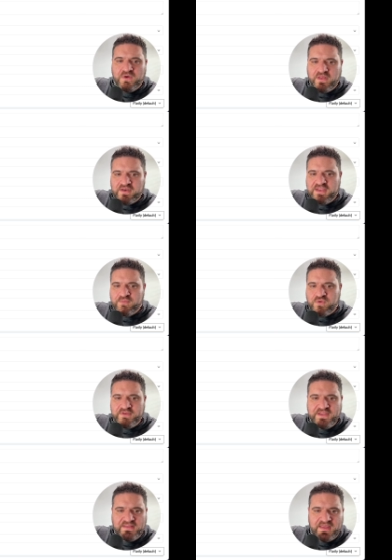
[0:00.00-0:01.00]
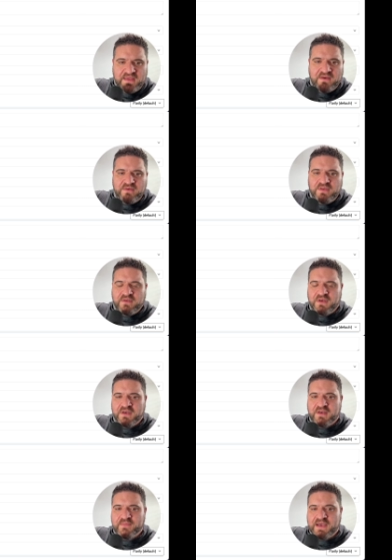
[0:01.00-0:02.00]
quality, more detailed.
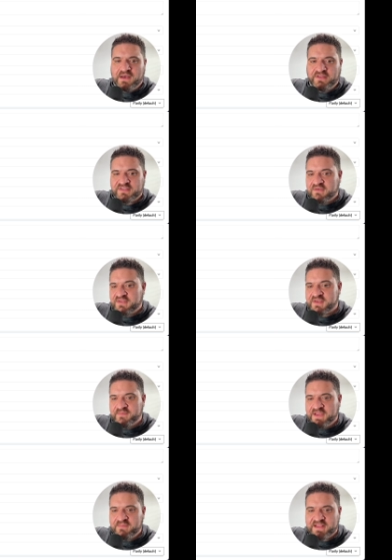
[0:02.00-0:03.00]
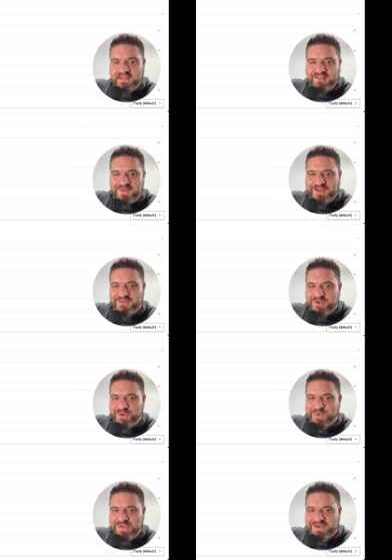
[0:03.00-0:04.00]
Sometimes I like to make them lower
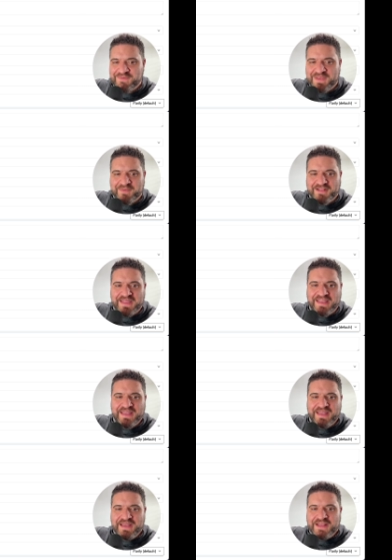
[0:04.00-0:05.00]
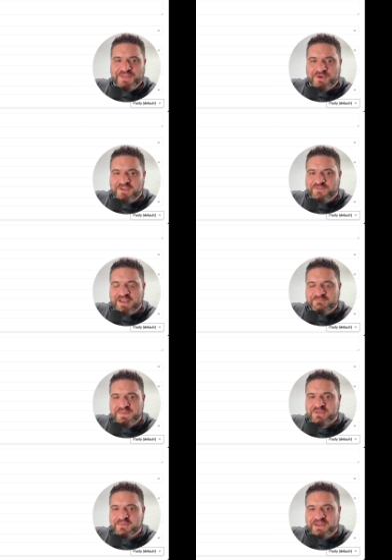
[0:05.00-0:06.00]
quality, maybe like 35
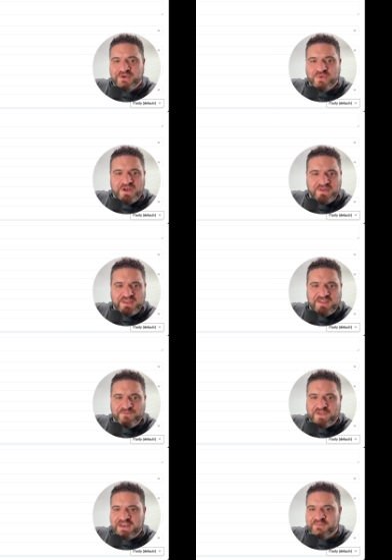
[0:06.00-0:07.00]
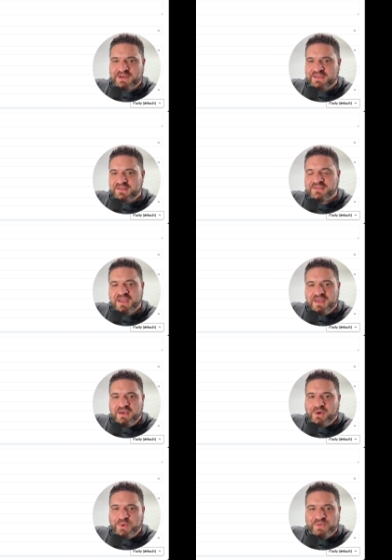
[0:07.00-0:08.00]
millimeter quality if anybody is
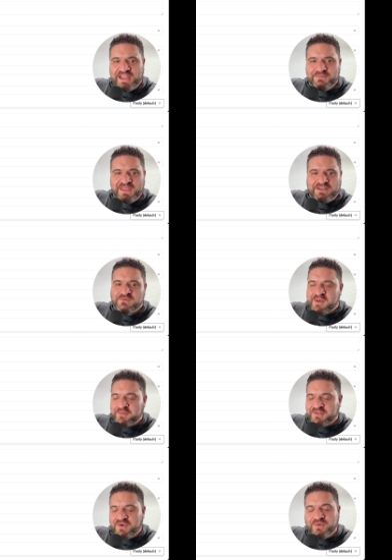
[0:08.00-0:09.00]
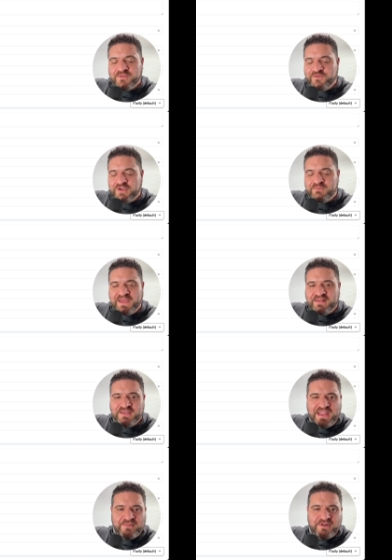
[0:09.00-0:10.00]
old like me and remembers old film-based
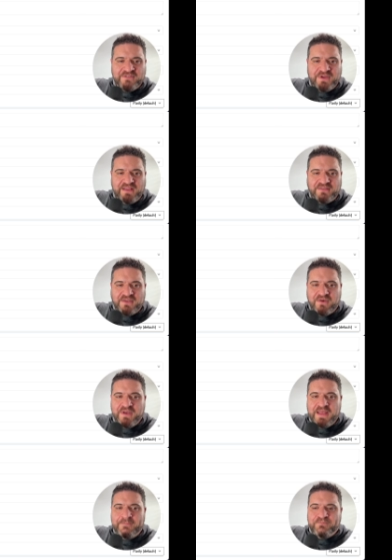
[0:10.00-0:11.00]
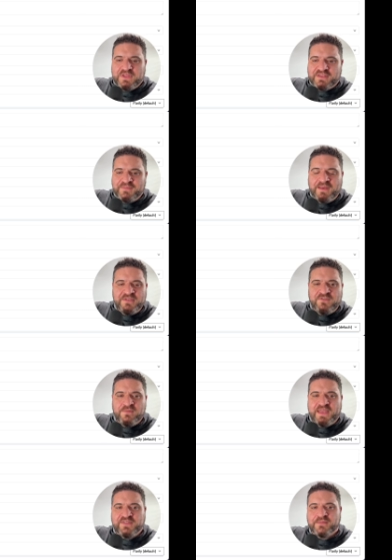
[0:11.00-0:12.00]
cameras, right? So sometimes if you
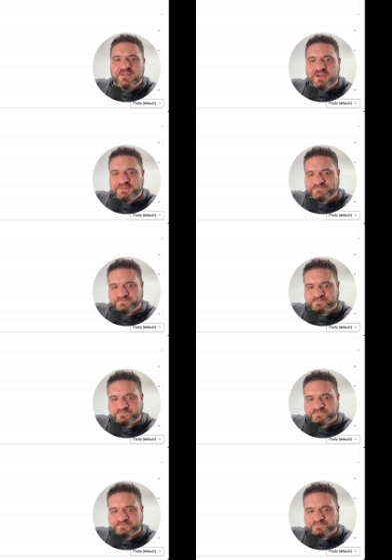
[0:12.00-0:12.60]
make them look